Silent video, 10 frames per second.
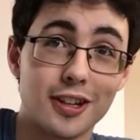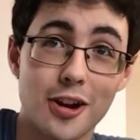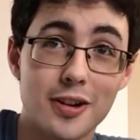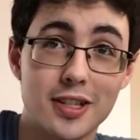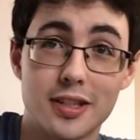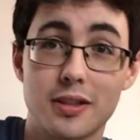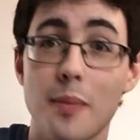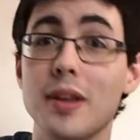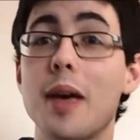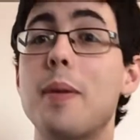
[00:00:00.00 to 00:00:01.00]
You know, it's
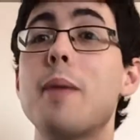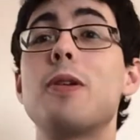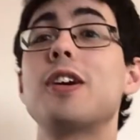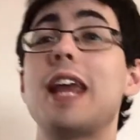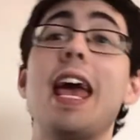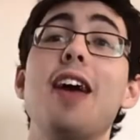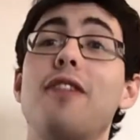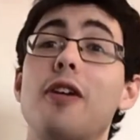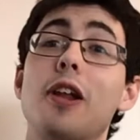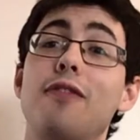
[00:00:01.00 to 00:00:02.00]
something that people are going to hear
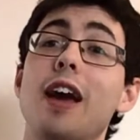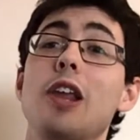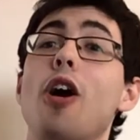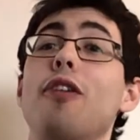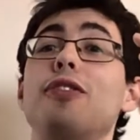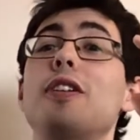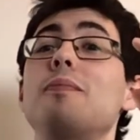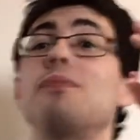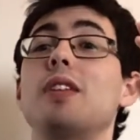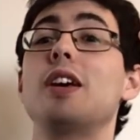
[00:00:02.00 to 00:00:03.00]
fairly
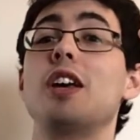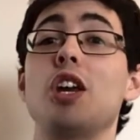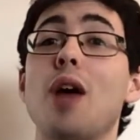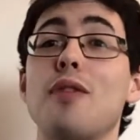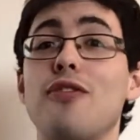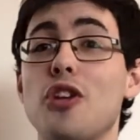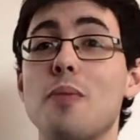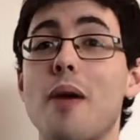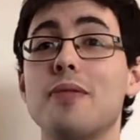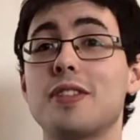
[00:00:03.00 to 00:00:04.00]
often. You know, every few
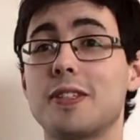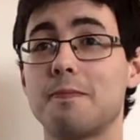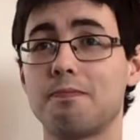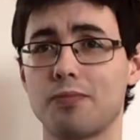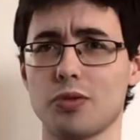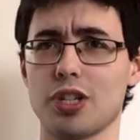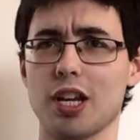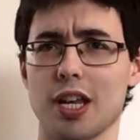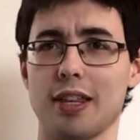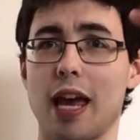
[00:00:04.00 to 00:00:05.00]
months.
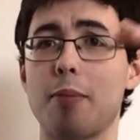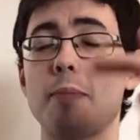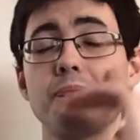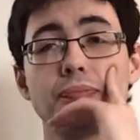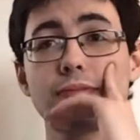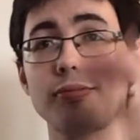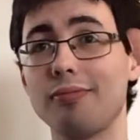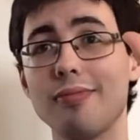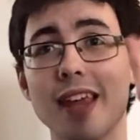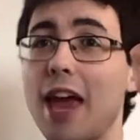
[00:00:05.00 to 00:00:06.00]
Should I hit the camera?
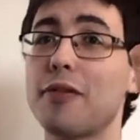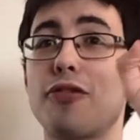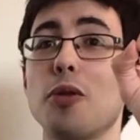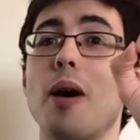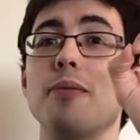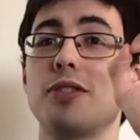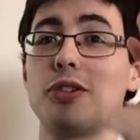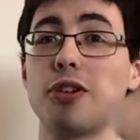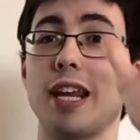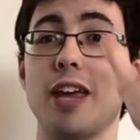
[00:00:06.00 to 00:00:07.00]
Every few months,
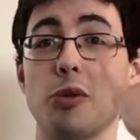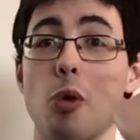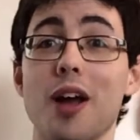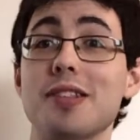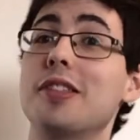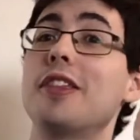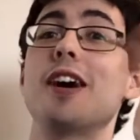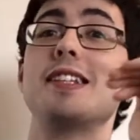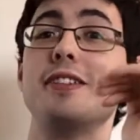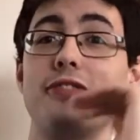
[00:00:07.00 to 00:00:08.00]
you're going to hear the words The
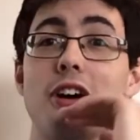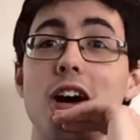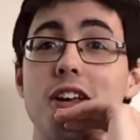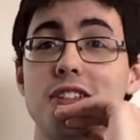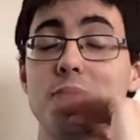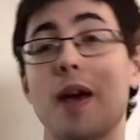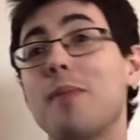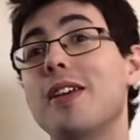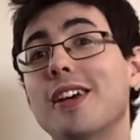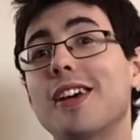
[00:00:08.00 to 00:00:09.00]
31st, and
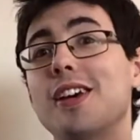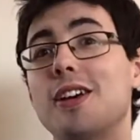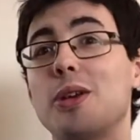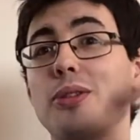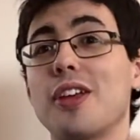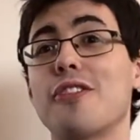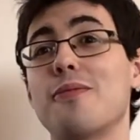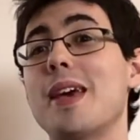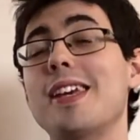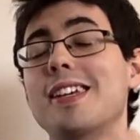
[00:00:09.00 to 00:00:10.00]
maybe you'll think of
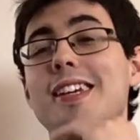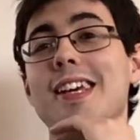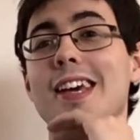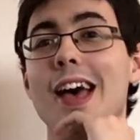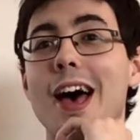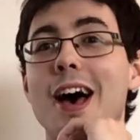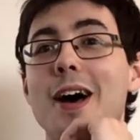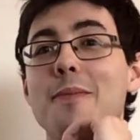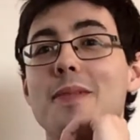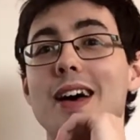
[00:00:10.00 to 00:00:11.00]
me.
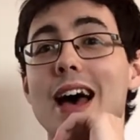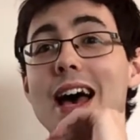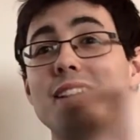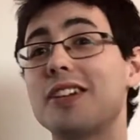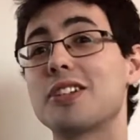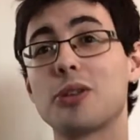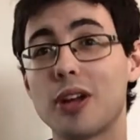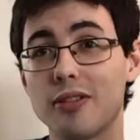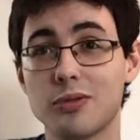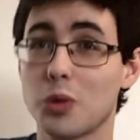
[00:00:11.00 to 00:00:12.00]
And I just thought
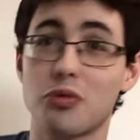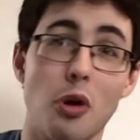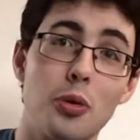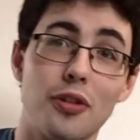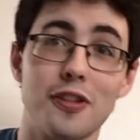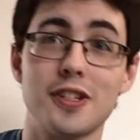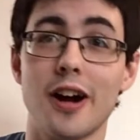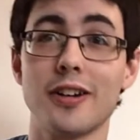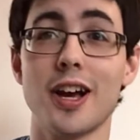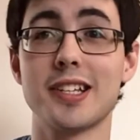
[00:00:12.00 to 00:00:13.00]
it sort of rolled off the
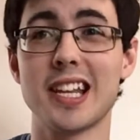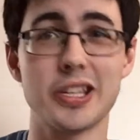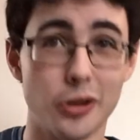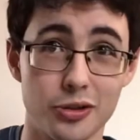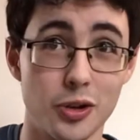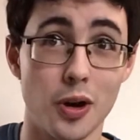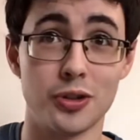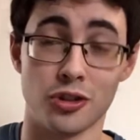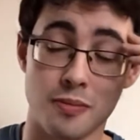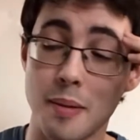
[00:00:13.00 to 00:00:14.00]
tongue nicely. It's not too hard
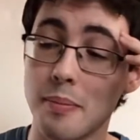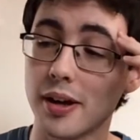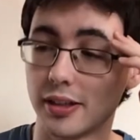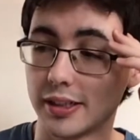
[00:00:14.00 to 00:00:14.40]
to remember.